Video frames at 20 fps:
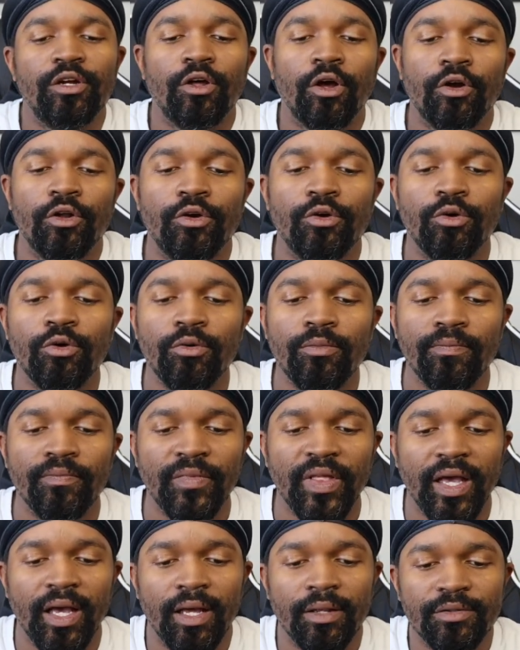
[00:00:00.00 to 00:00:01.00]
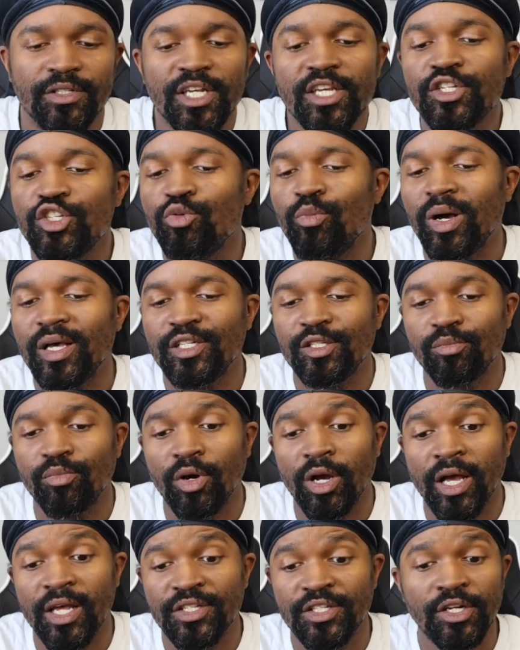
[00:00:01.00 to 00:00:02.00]
an article that takes you by
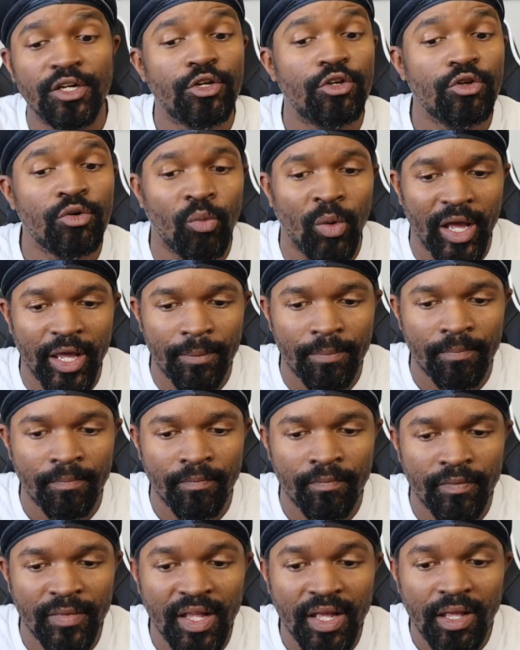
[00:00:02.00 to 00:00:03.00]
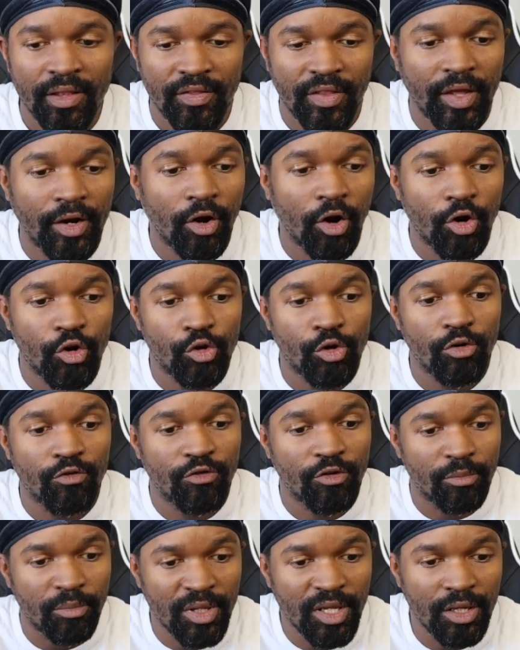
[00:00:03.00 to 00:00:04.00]
surprise in a good way. That article
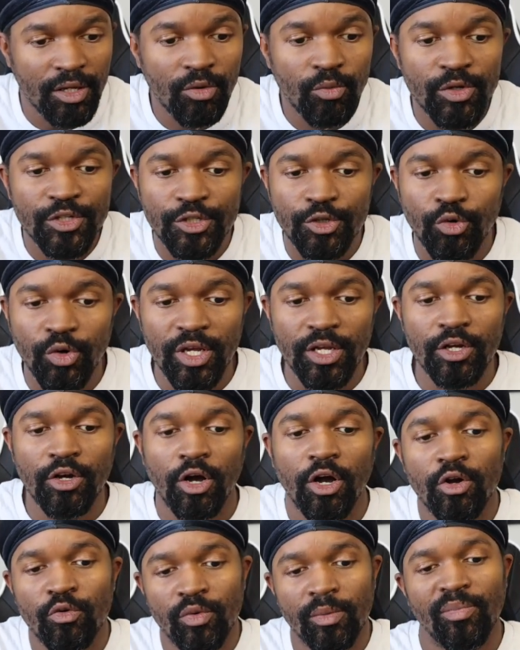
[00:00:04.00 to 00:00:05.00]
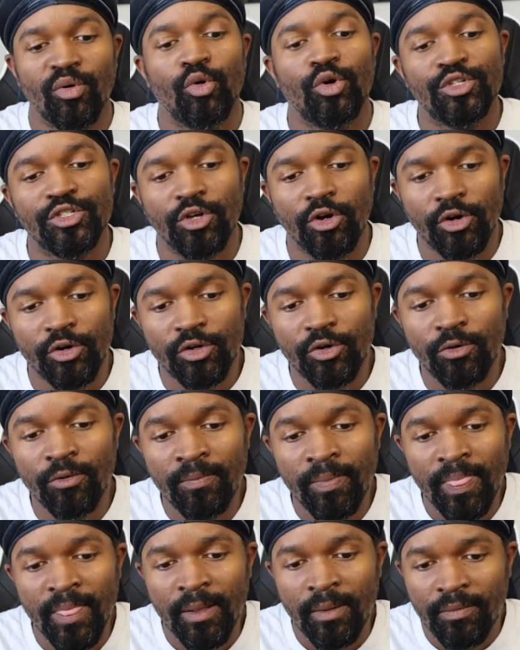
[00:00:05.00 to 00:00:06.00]
for me was a Green Car Reports
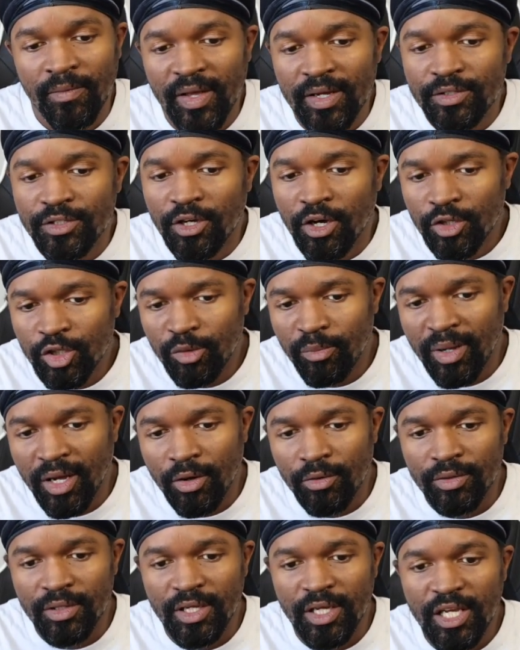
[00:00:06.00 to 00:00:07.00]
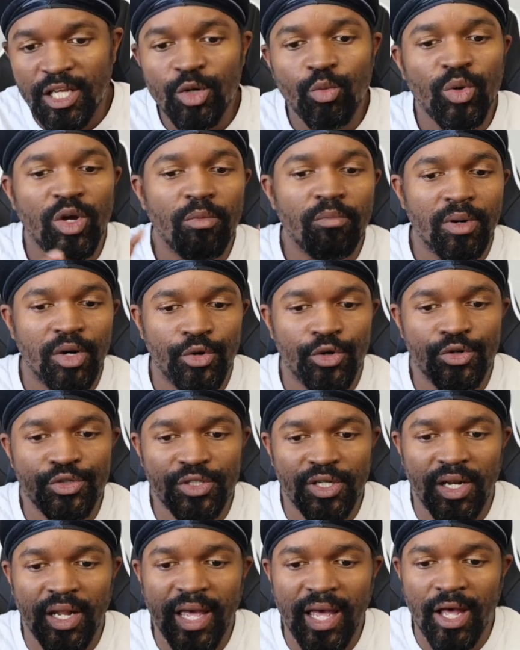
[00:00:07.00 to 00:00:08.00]
article that talked about in-wheel motors
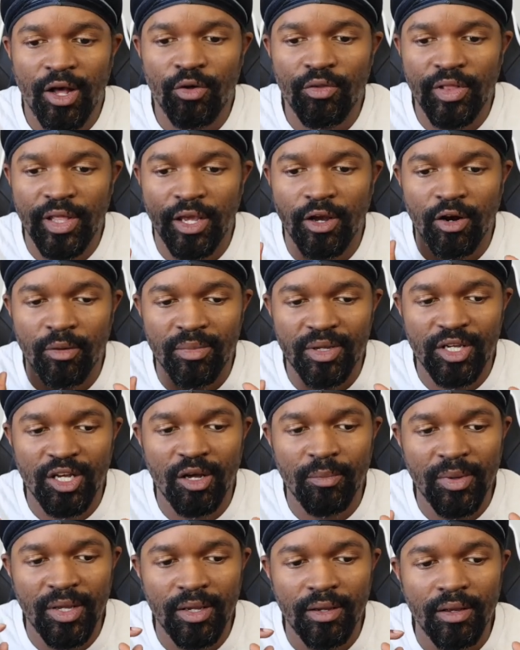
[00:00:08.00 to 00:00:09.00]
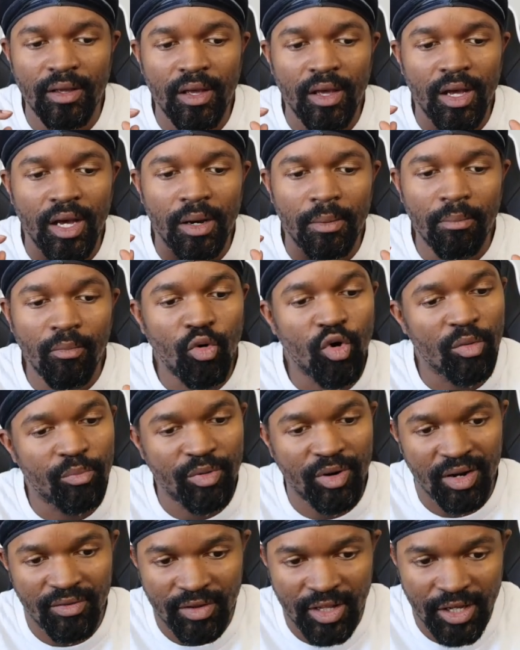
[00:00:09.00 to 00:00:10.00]
and how they are becoming more
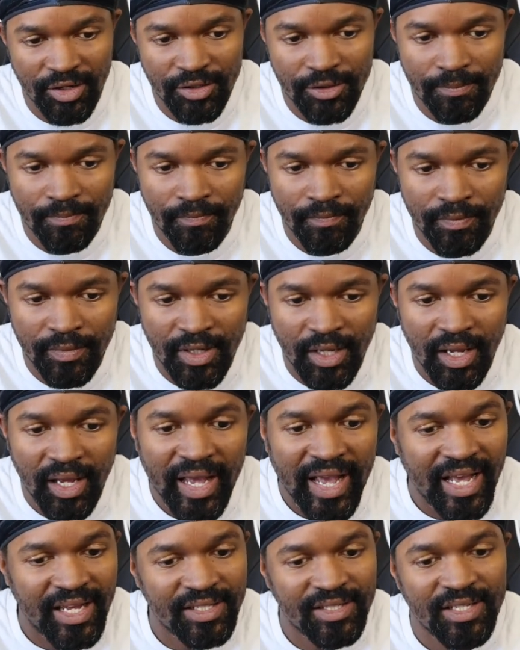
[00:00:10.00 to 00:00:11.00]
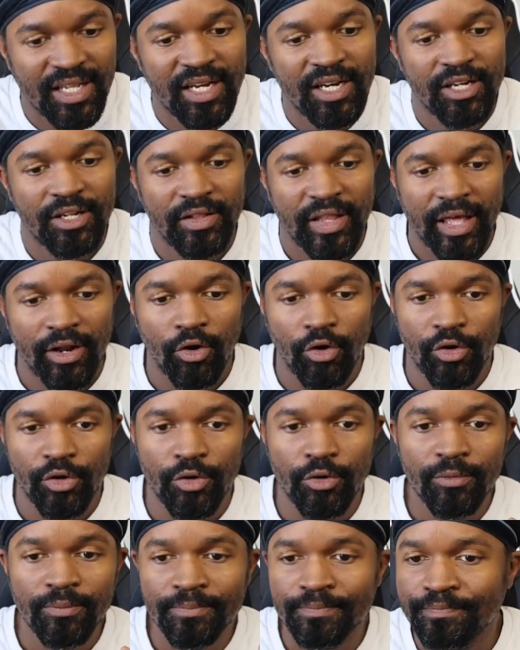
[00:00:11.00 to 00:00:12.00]
prevalent. As stated in that
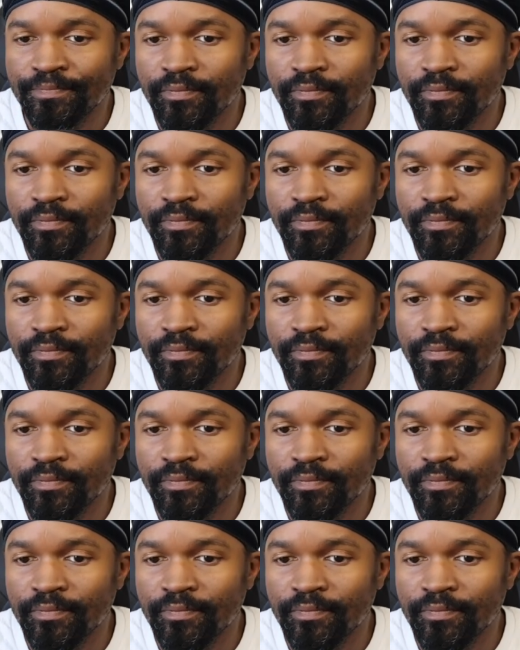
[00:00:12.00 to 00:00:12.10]
article,